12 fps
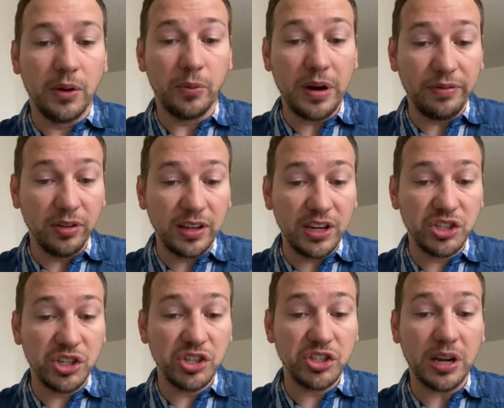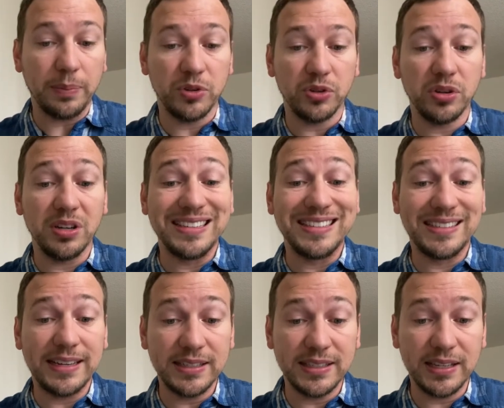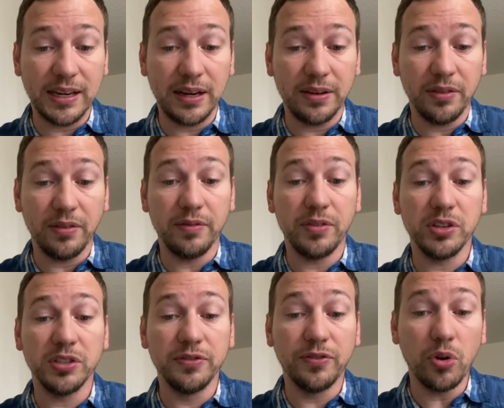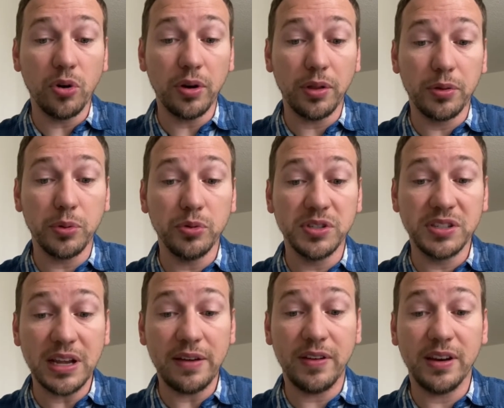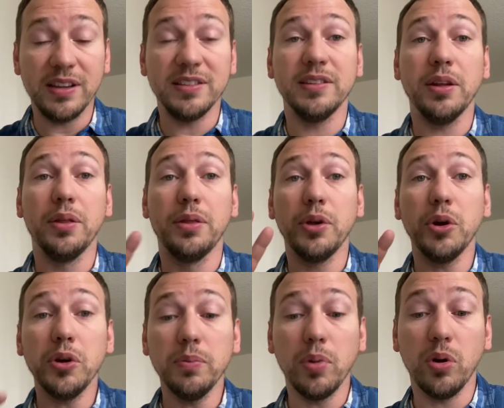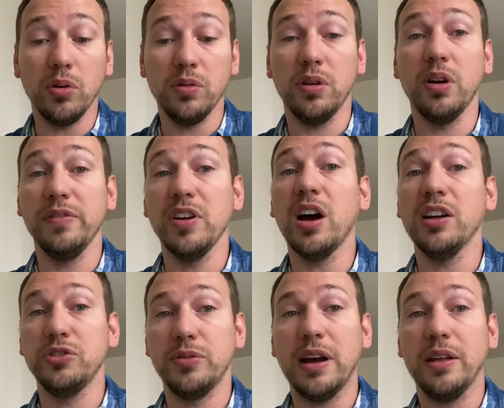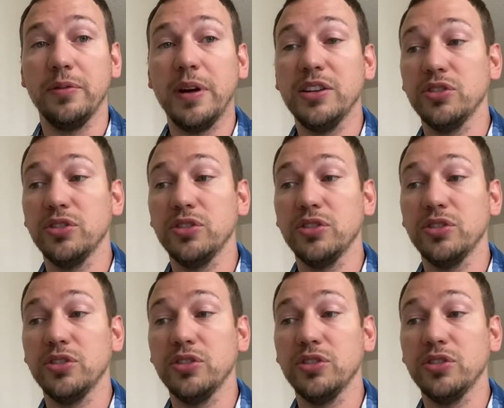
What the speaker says: Revelation chapter 16 verse 4 through 7 is the third bowl of God's wrath, right?